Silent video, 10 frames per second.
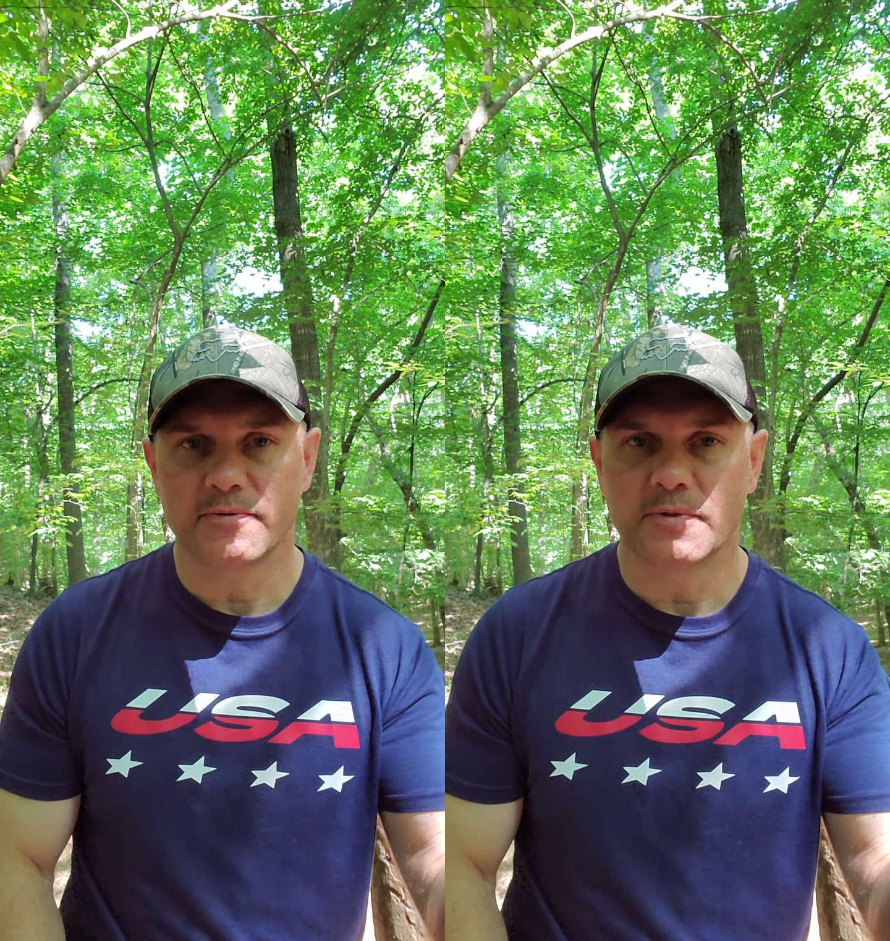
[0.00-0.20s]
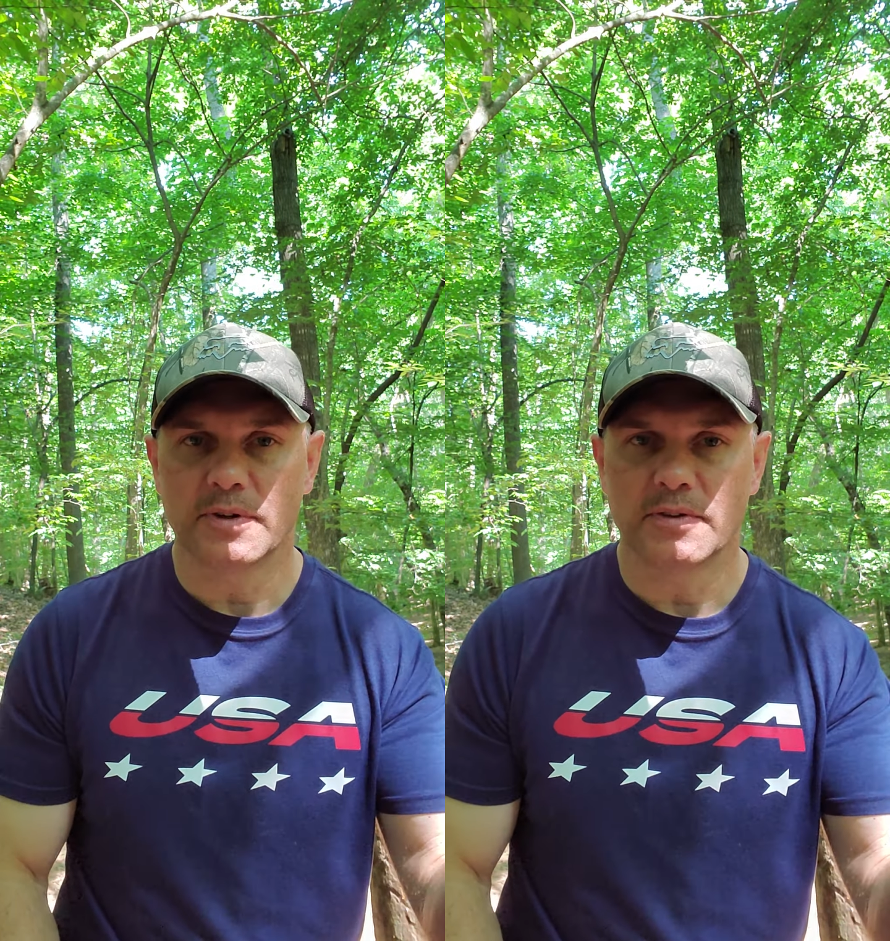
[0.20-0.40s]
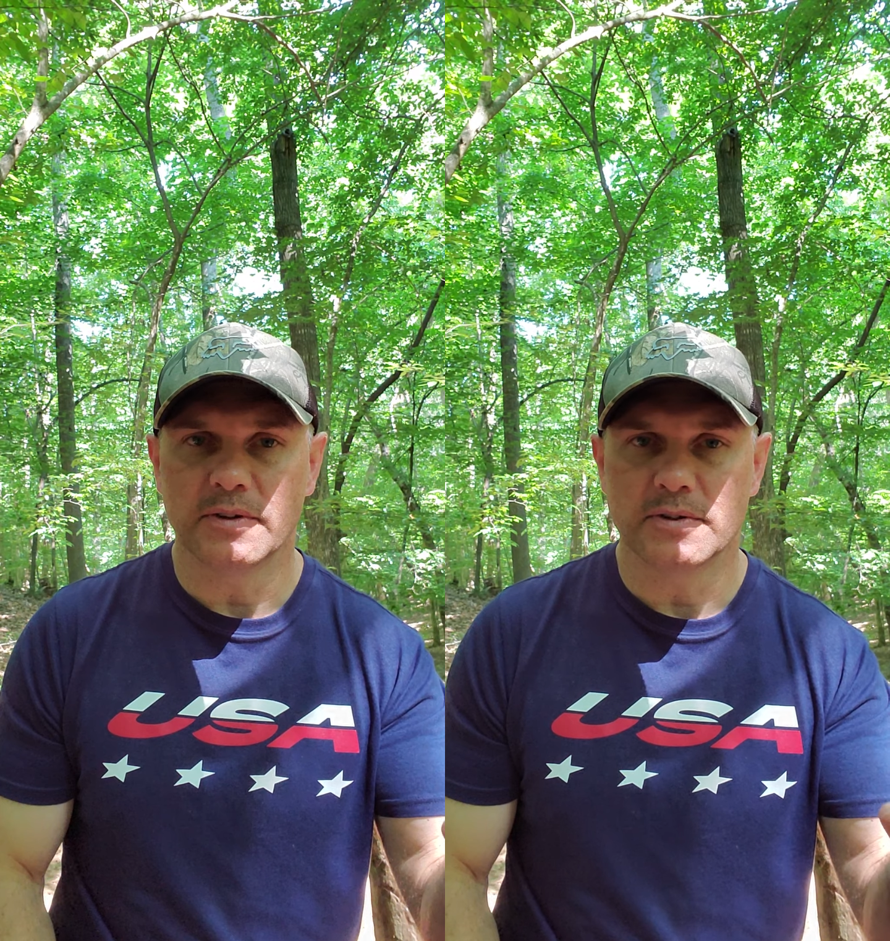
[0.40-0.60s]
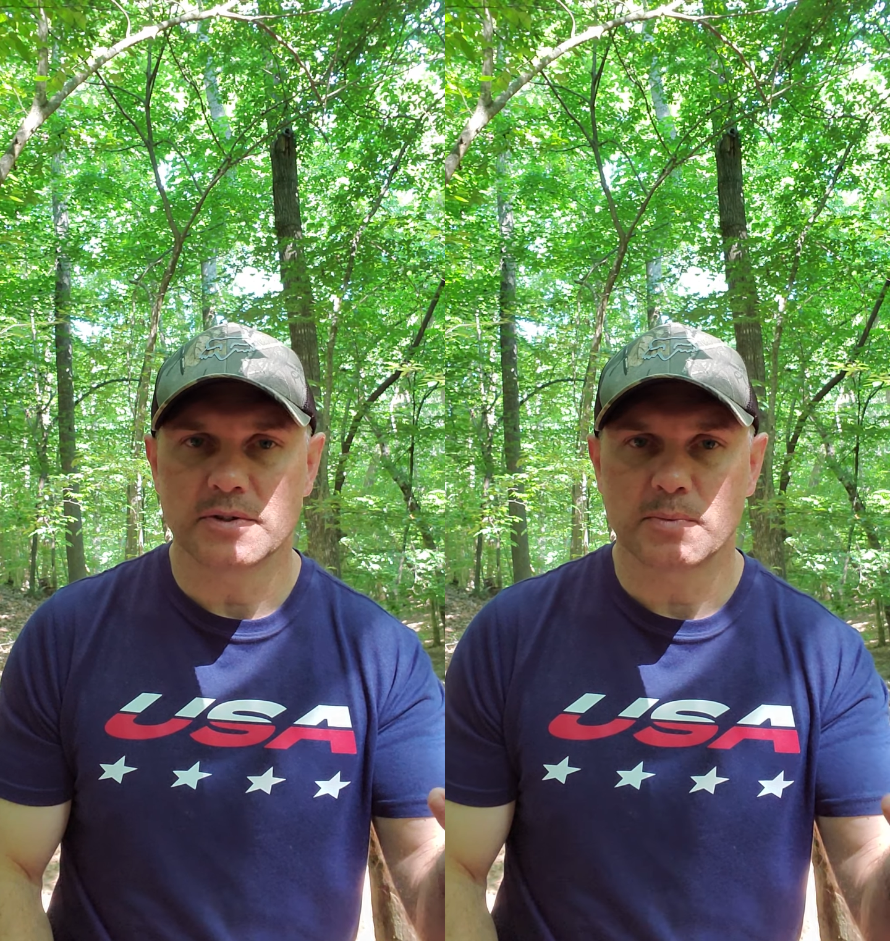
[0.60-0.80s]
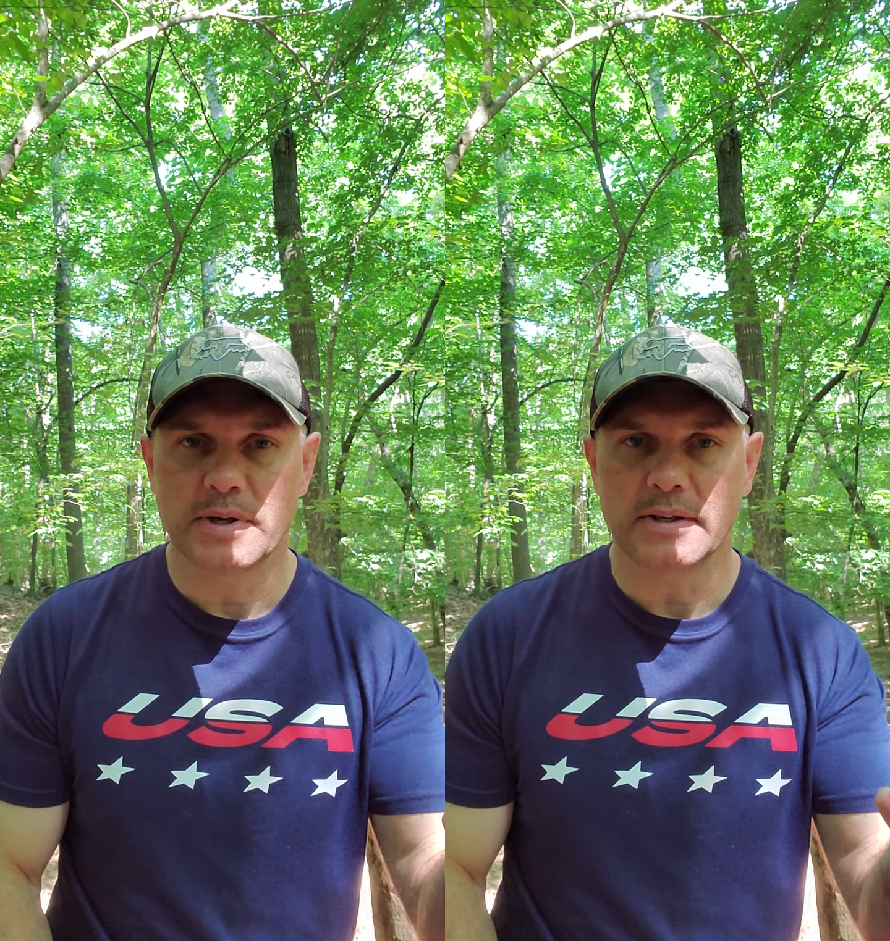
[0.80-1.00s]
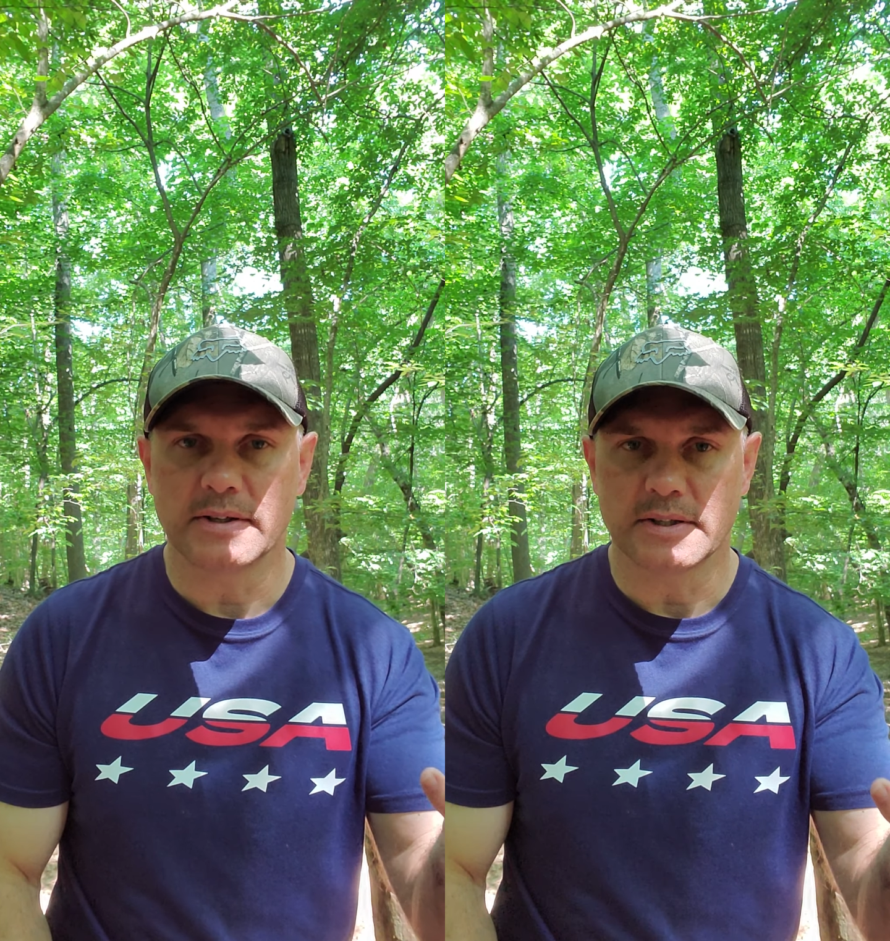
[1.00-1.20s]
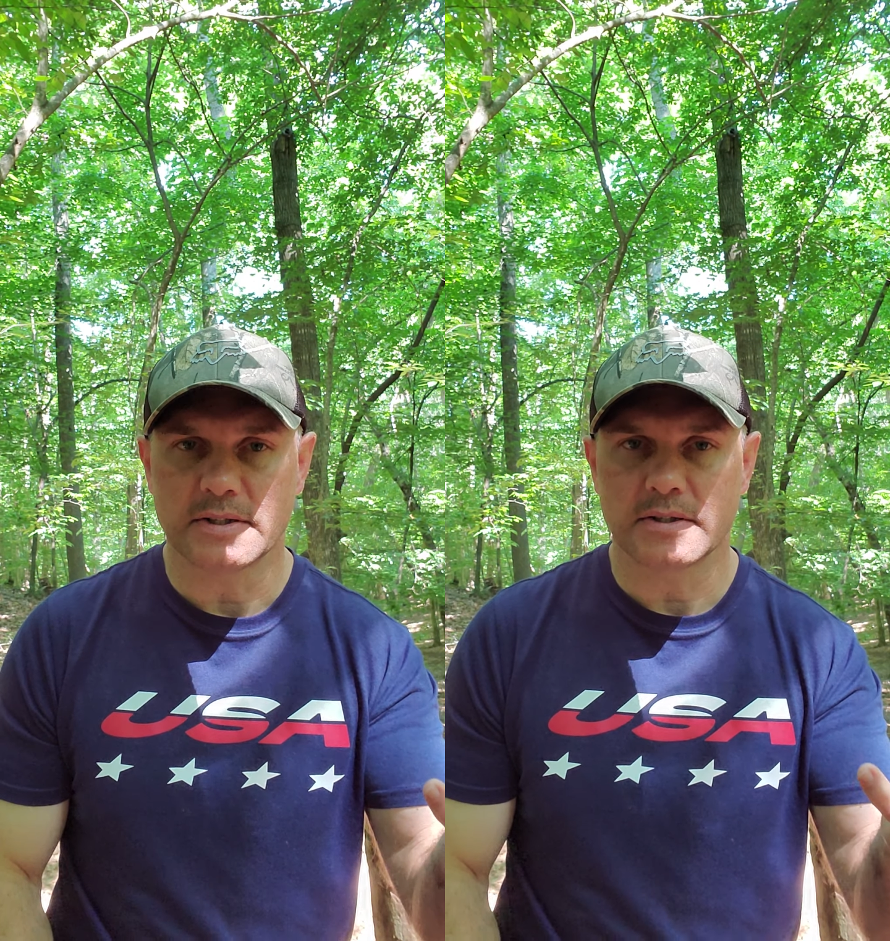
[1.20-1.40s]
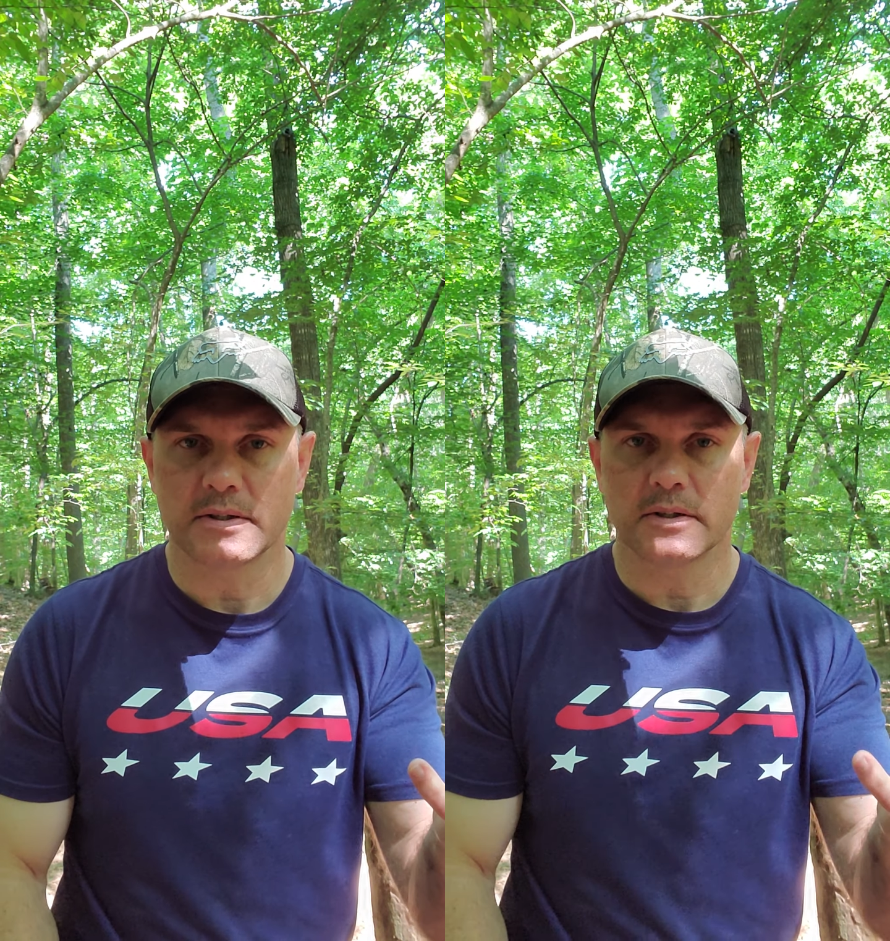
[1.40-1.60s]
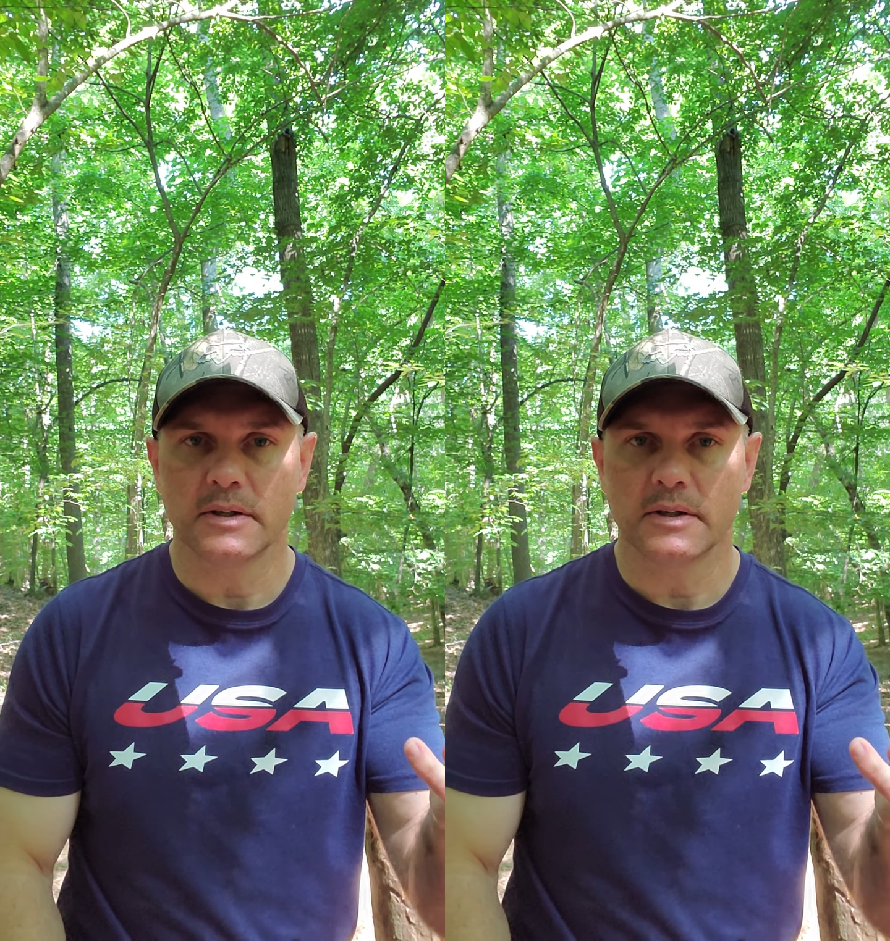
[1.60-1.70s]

the, the sweetness